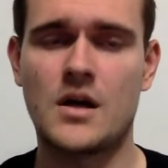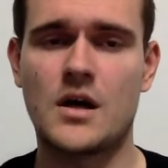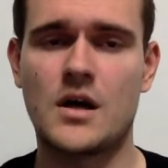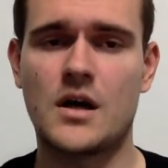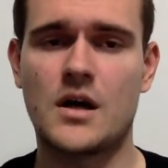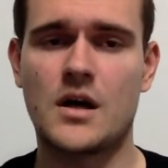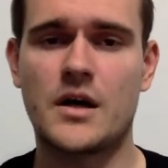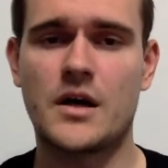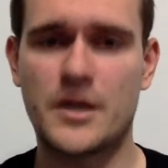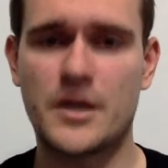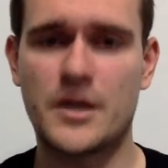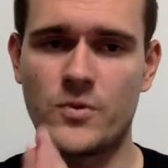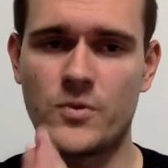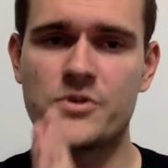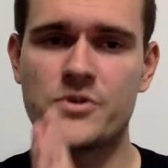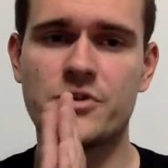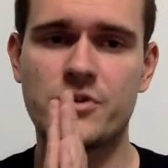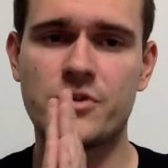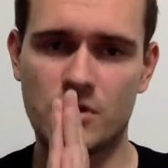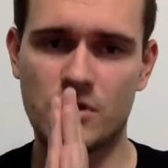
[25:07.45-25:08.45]
I
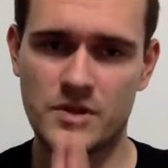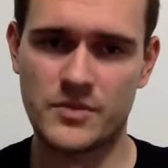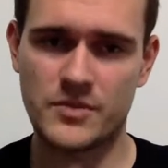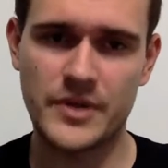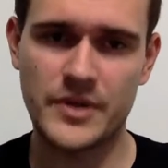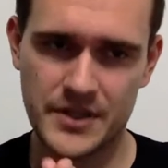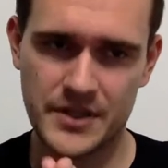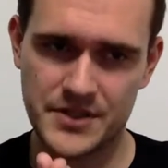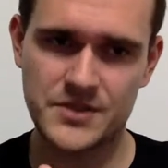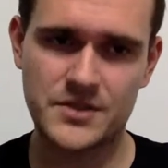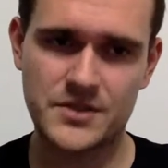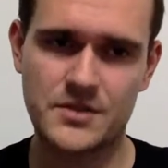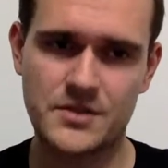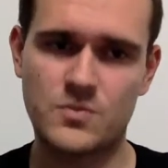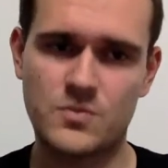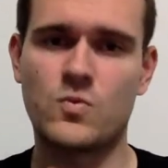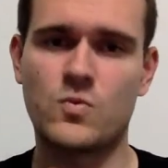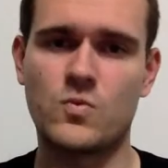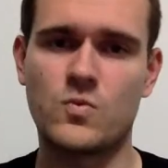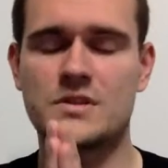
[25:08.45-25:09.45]
wish you all the
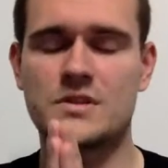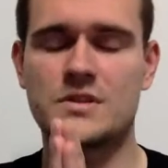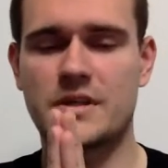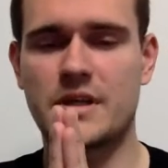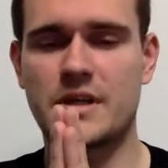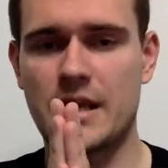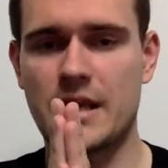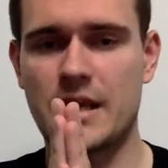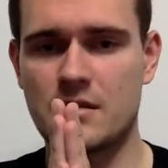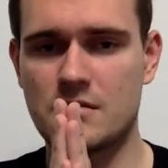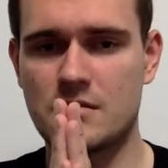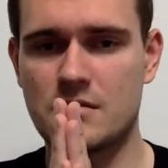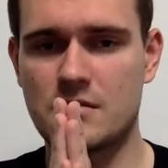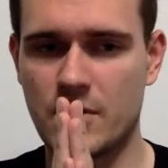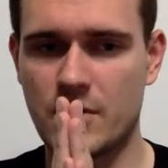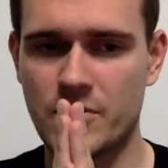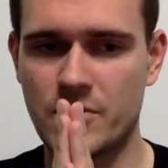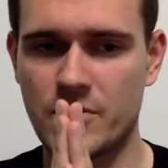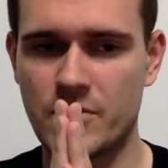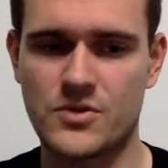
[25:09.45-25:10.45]
best. Once again,
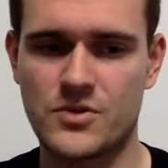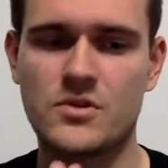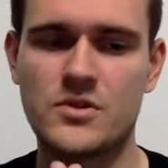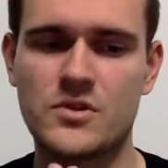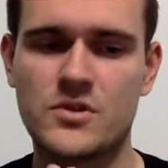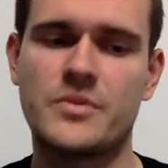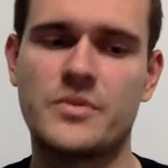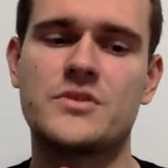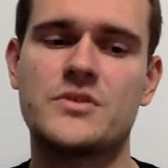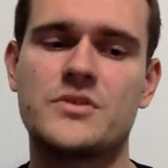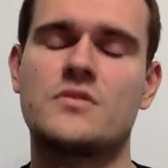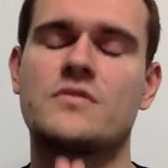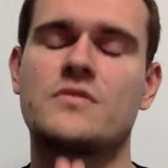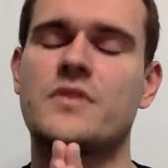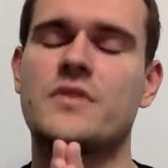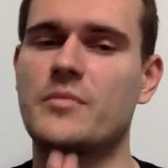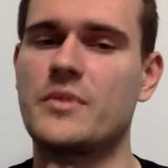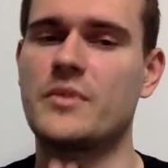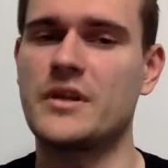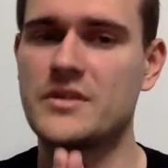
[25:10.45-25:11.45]
I wish all the best to the
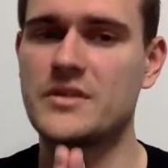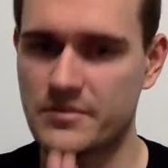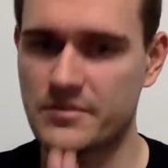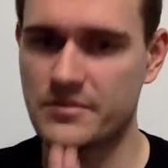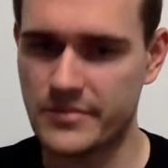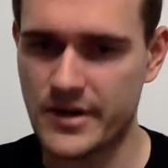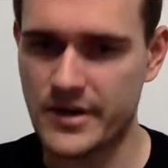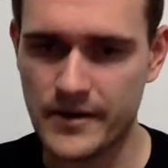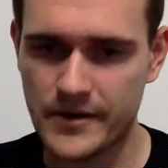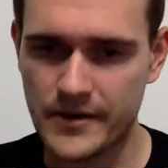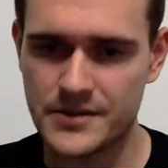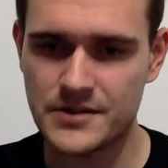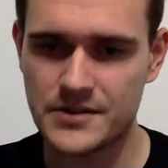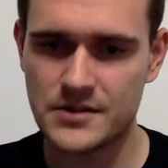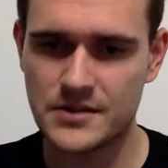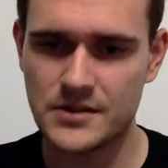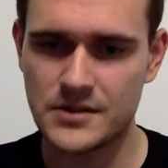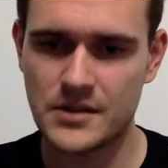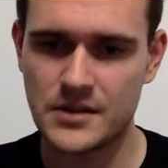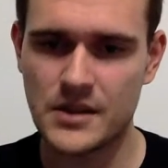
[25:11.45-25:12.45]
families in
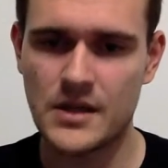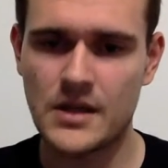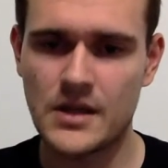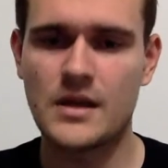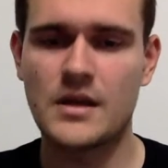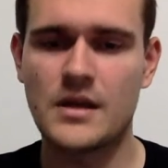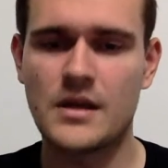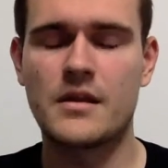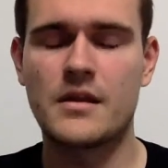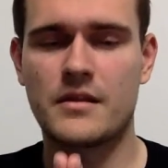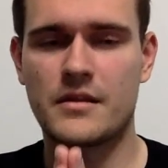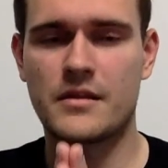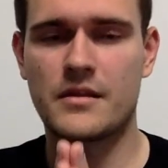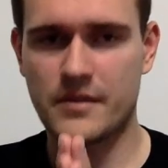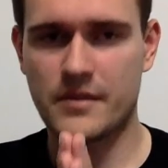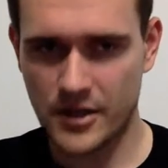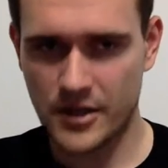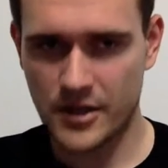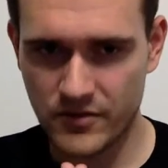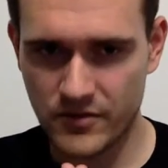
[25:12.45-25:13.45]
Paris.
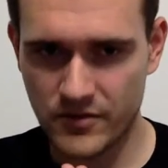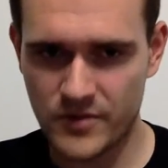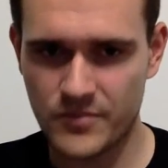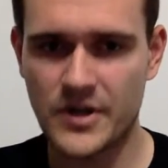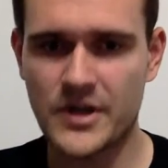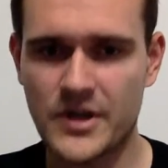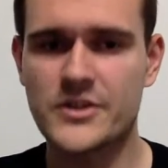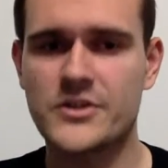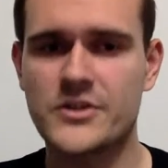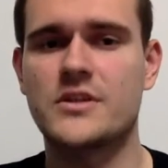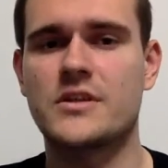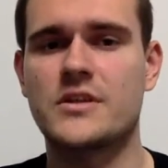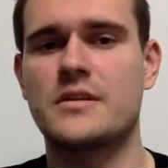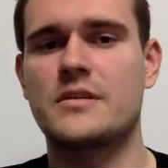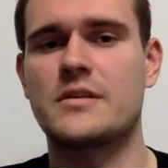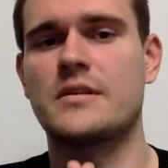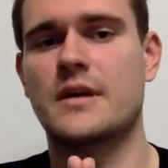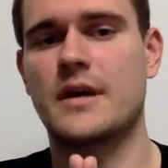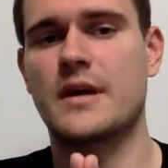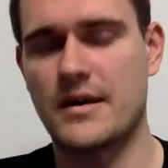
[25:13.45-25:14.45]
Thank you very much
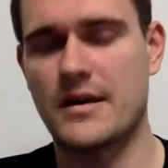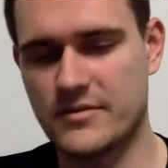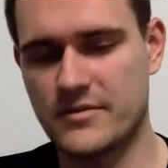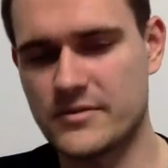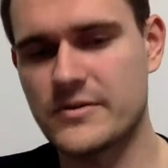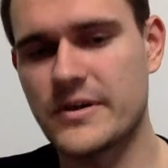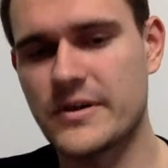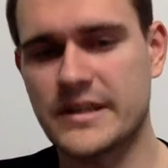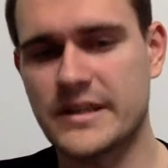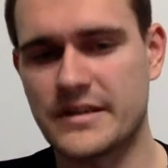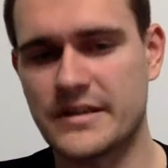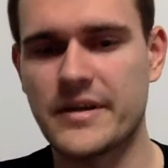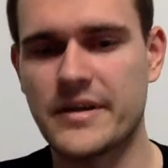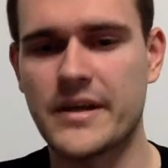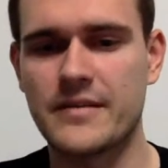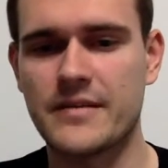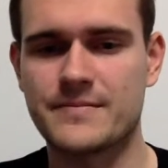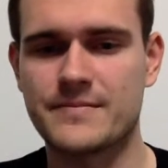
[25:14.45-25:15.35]
and have a great evening.